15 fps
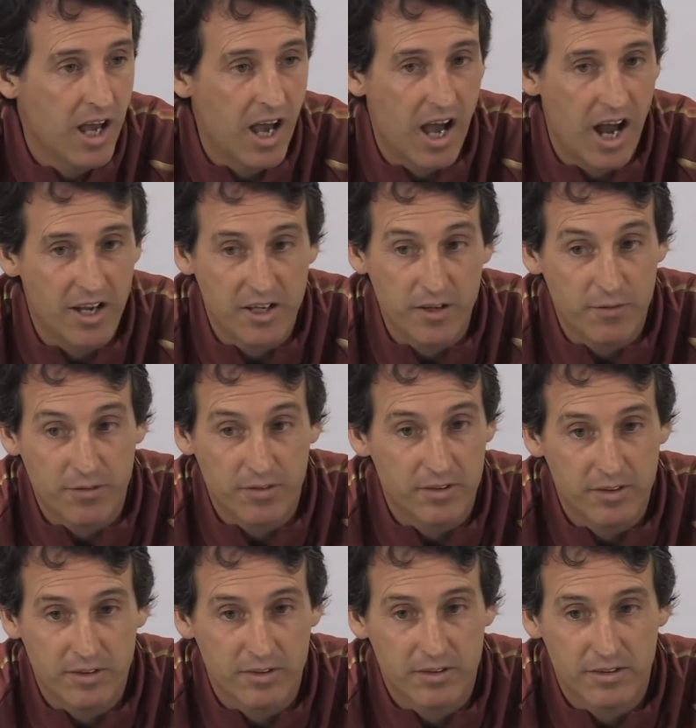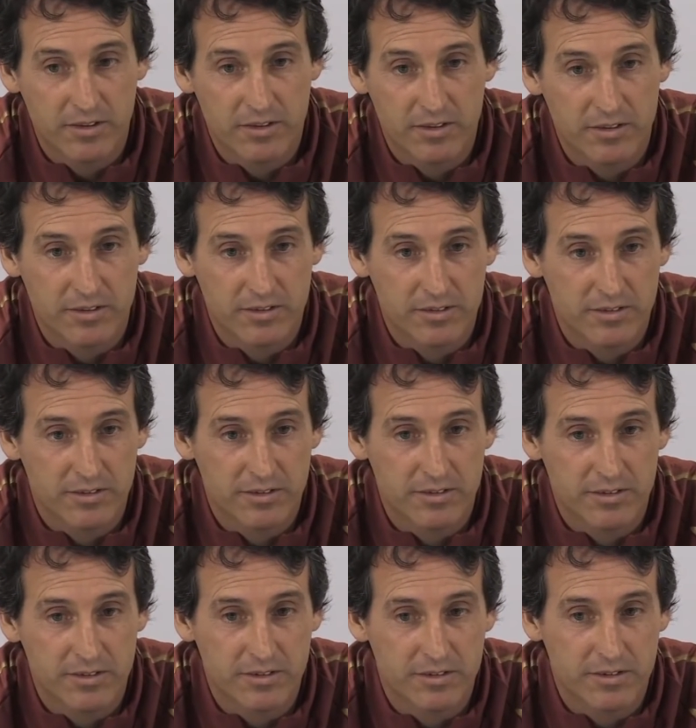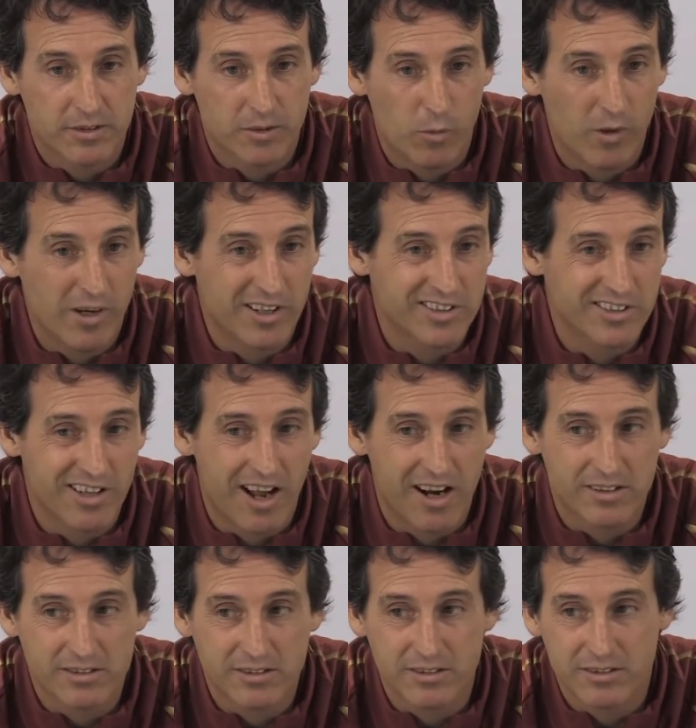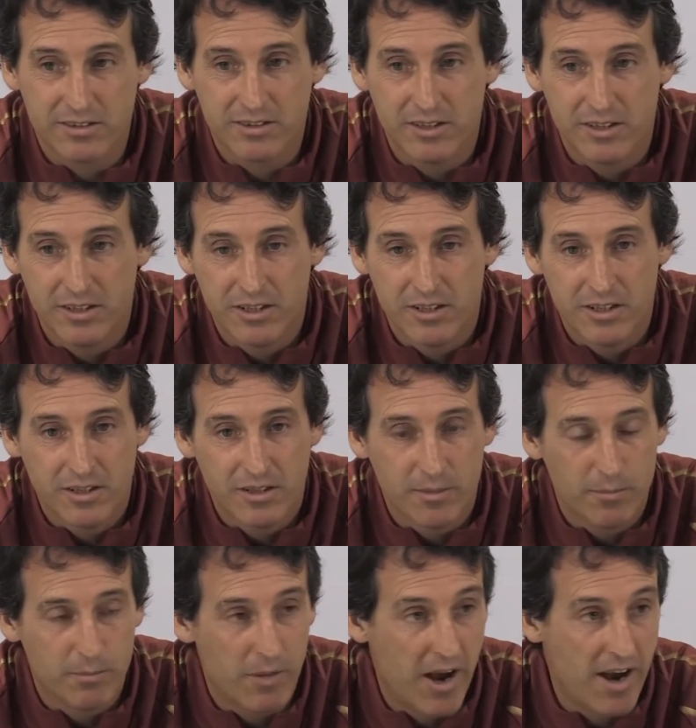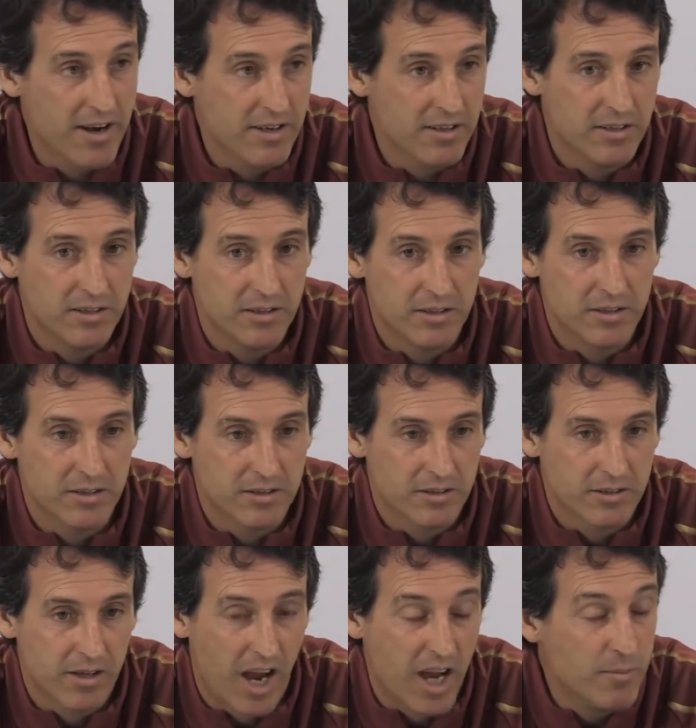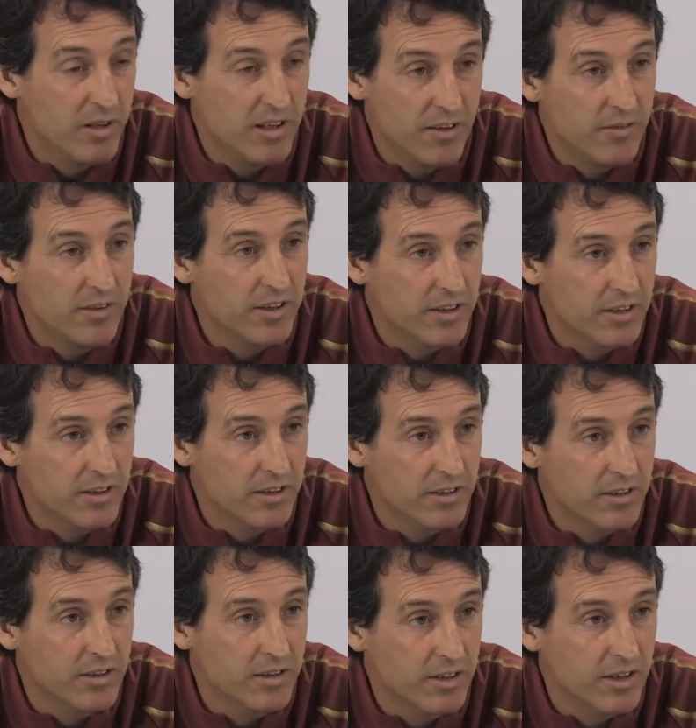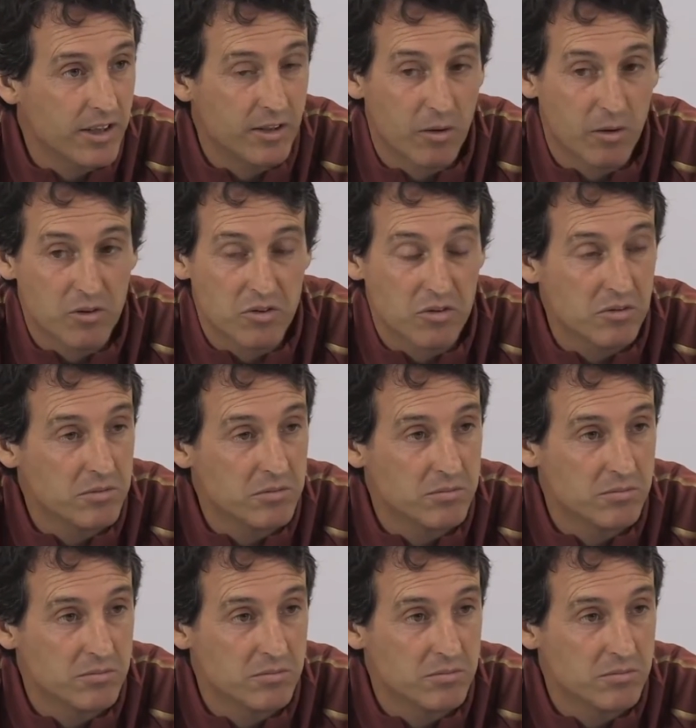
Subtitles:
and if we'll start. Bear, I believe he also.